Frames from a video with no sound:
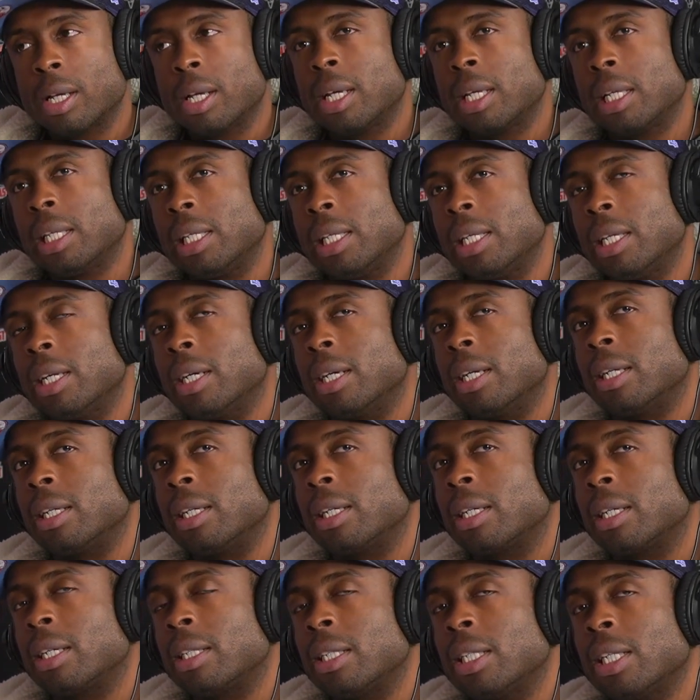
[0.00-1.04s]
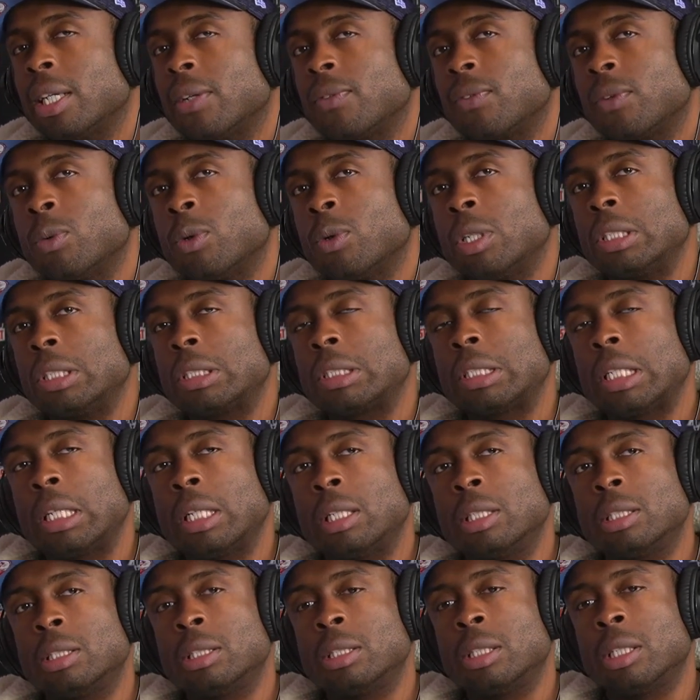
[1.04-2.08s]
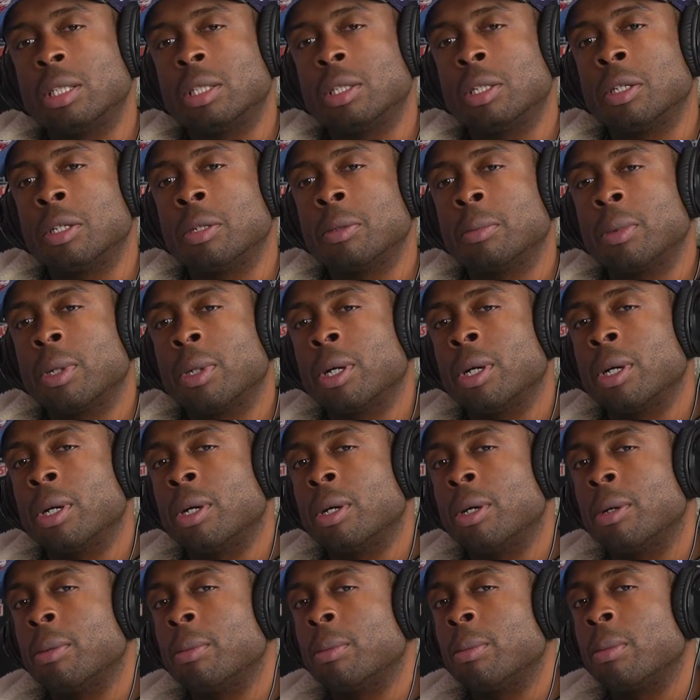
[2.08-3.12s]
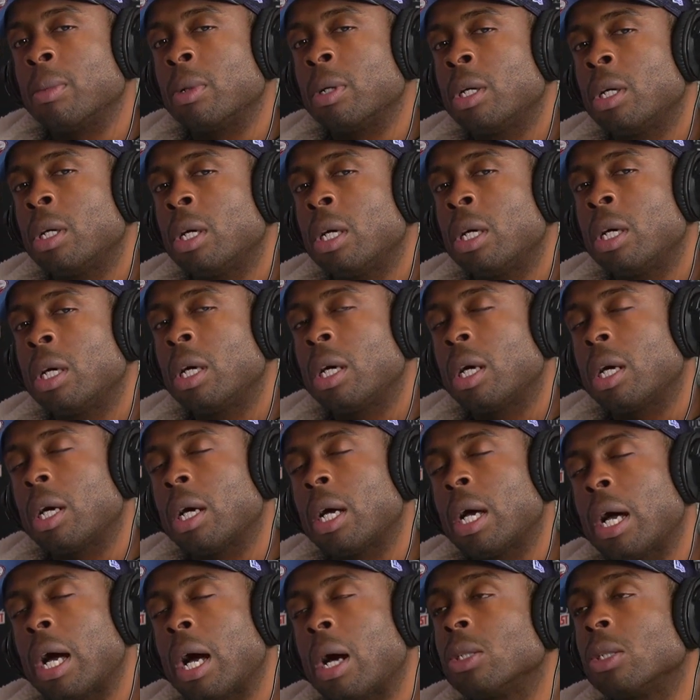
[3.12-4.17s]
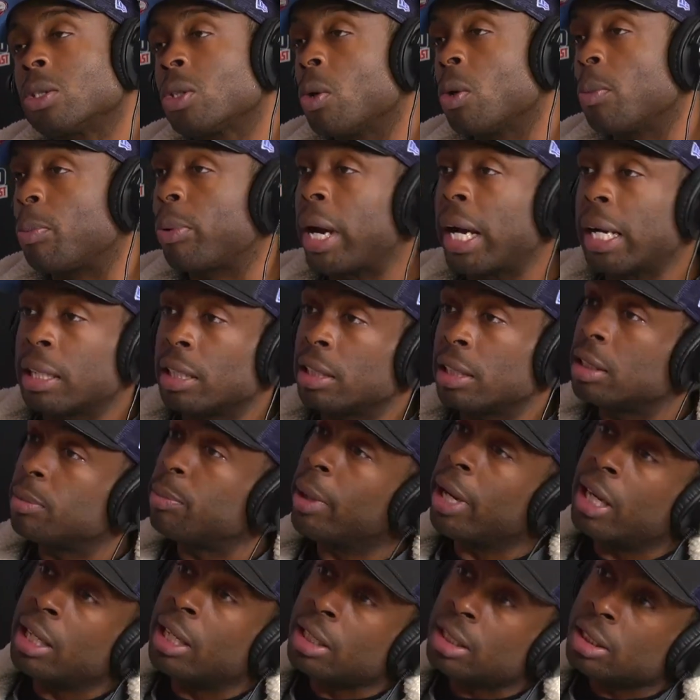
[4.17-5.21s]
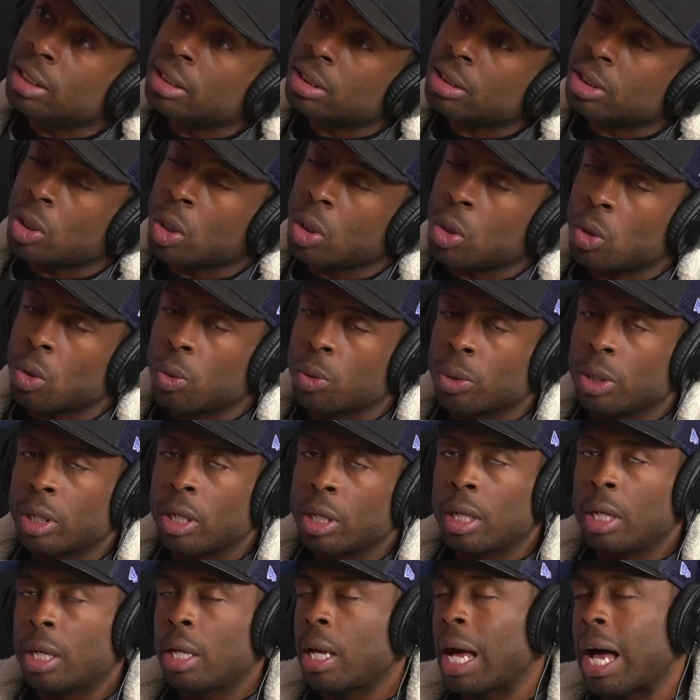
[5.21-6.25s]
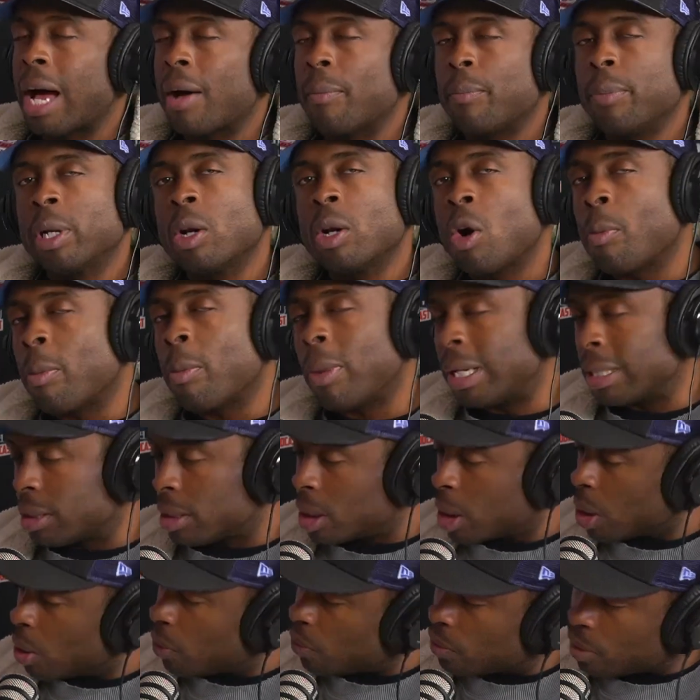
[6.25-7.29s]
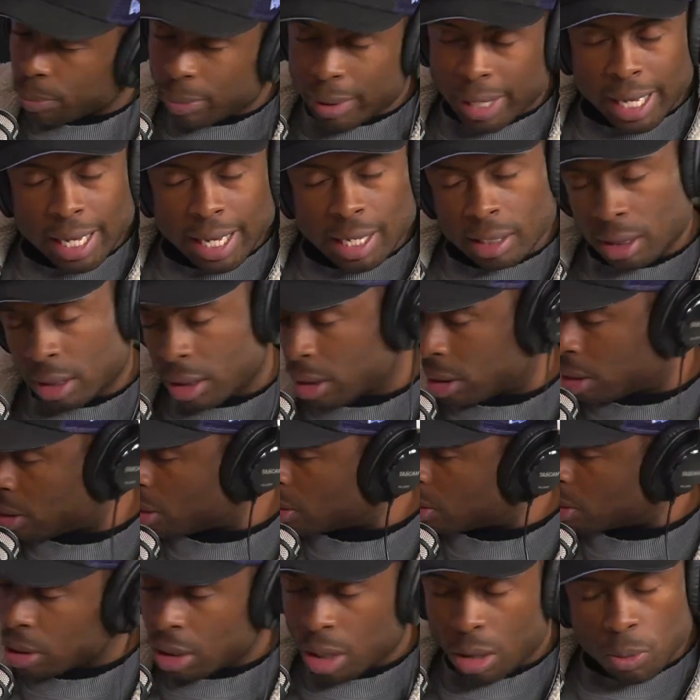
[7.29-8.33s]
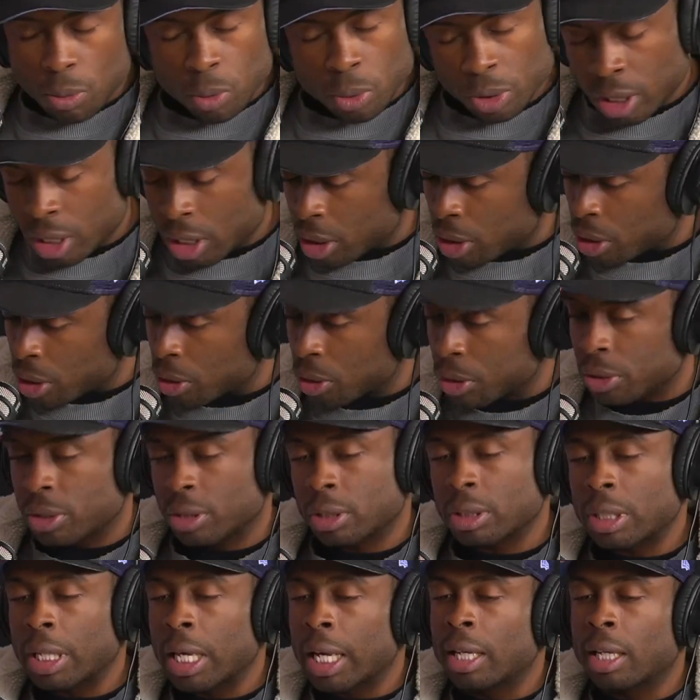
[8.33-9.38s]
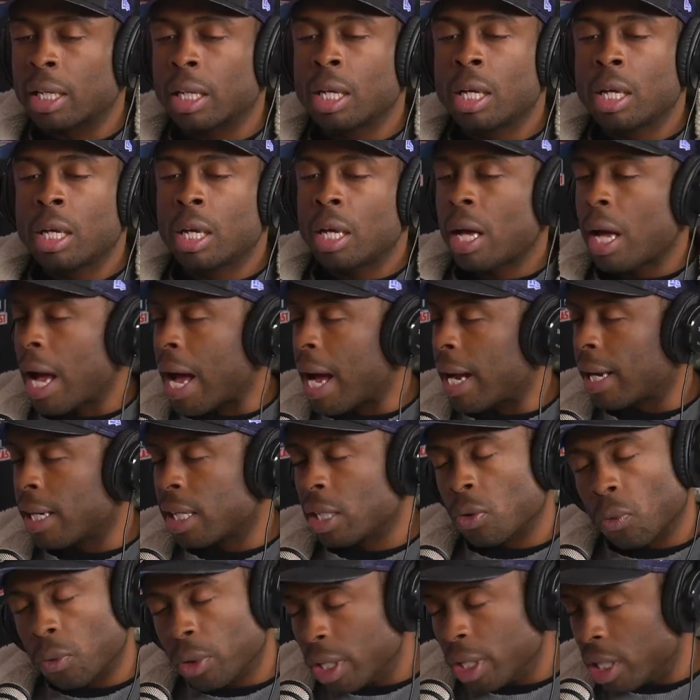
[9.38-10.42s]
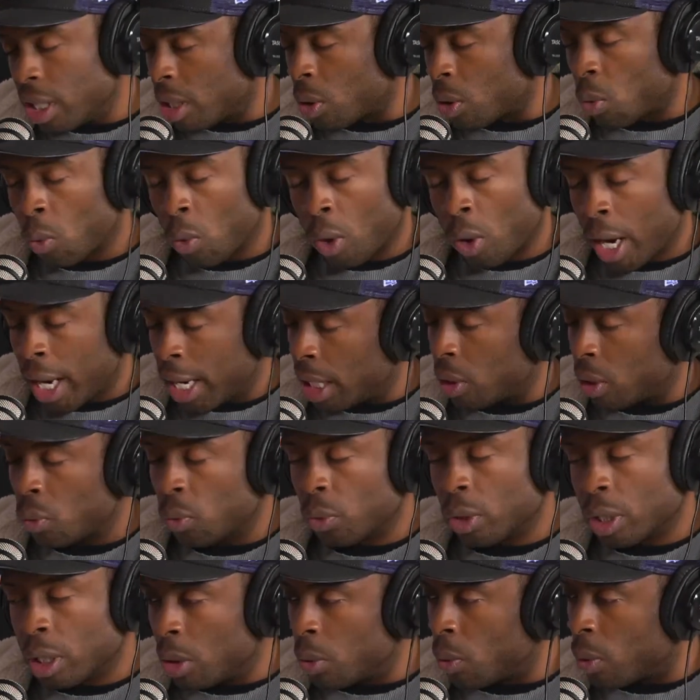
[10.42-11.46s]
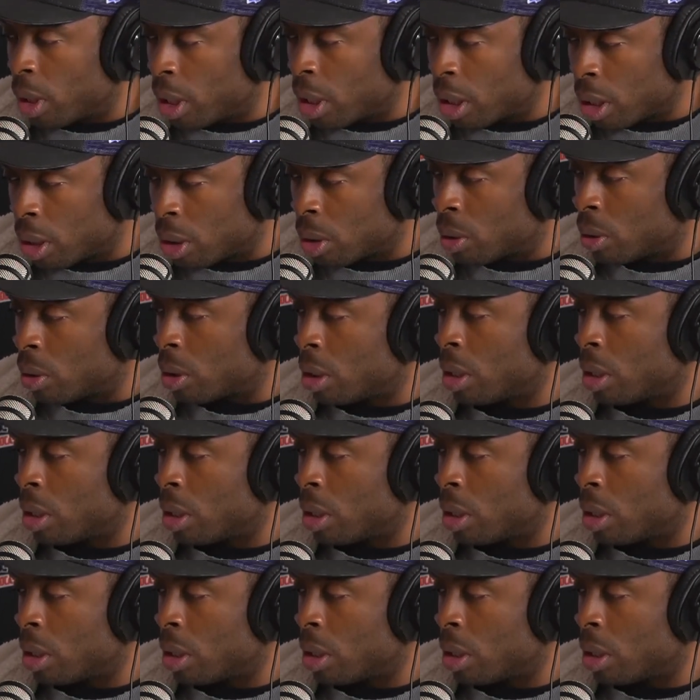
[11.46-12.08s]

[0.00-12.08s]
Yeah, definitely want to stay in the gym. I also practice Spanish, so I've been on myself the past couple years. Like I can read and write really well.